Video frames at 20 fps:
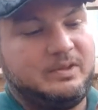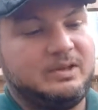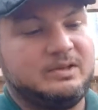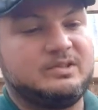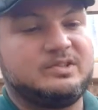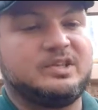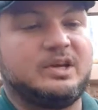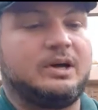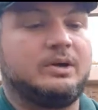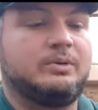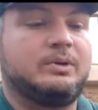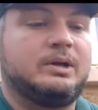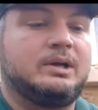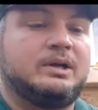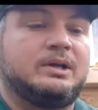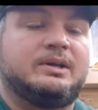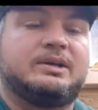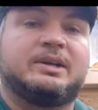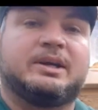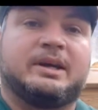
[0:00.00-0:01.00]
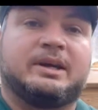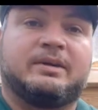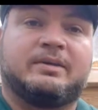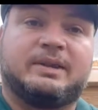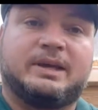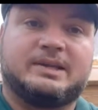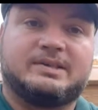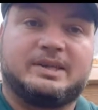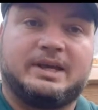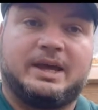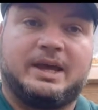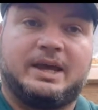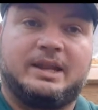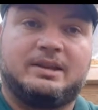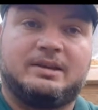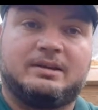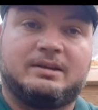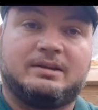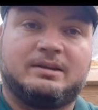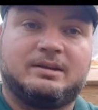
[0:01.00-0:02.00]
So yeah, that's a
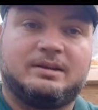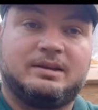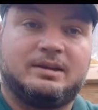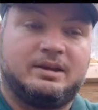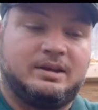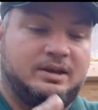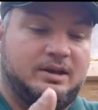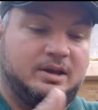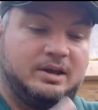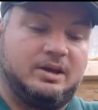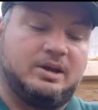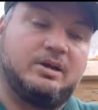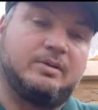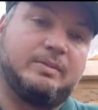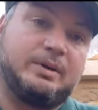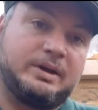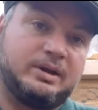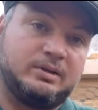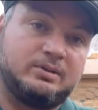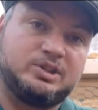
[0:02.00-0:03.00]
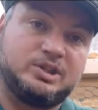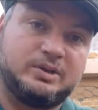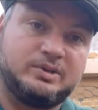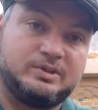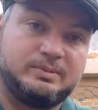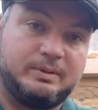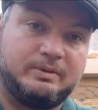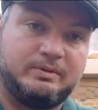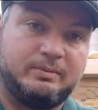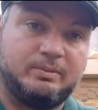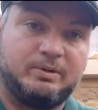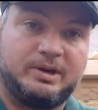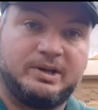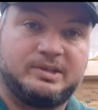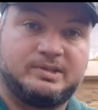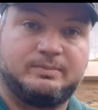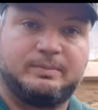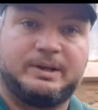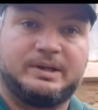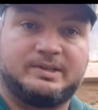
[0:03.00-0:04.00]
hen, and I'll show you some other
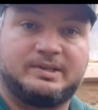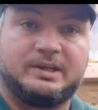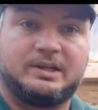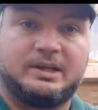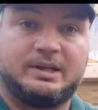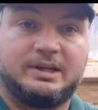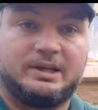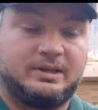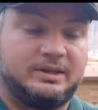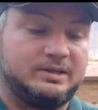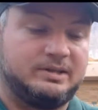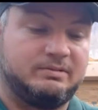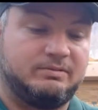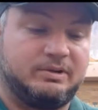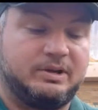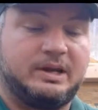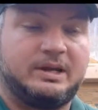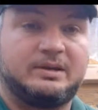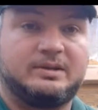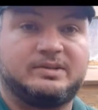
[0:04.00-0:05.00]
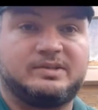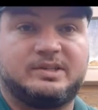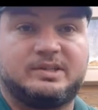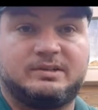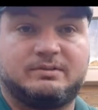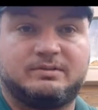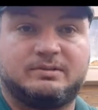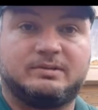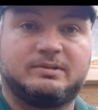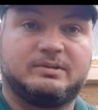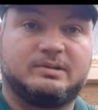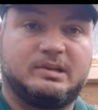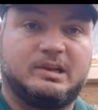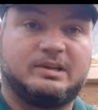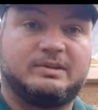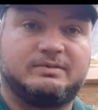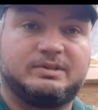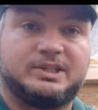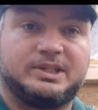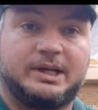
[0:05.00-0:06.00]
breeds. Basically, the different colours, the different,
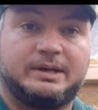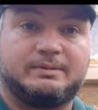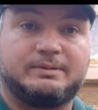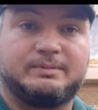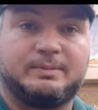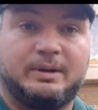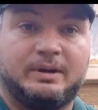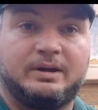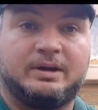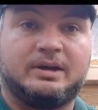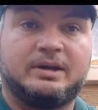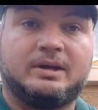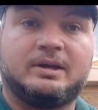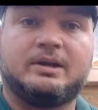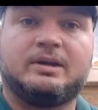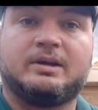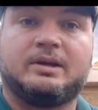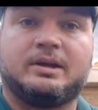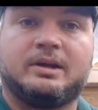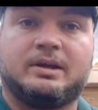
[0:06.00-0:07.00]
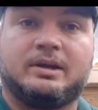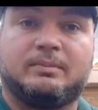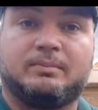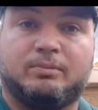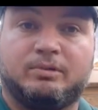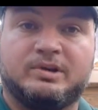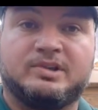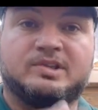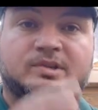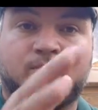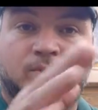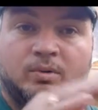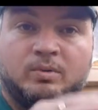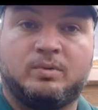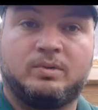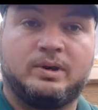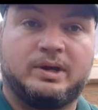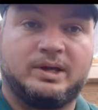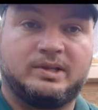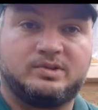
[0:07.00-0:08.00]
slightly different shapes, but in principle,
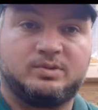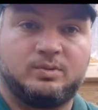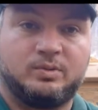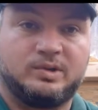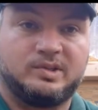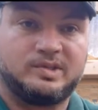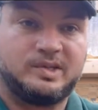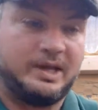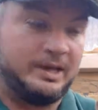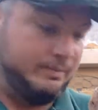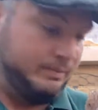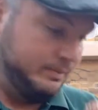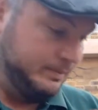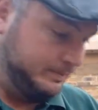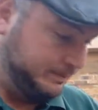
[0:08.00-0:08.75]
it's all the same.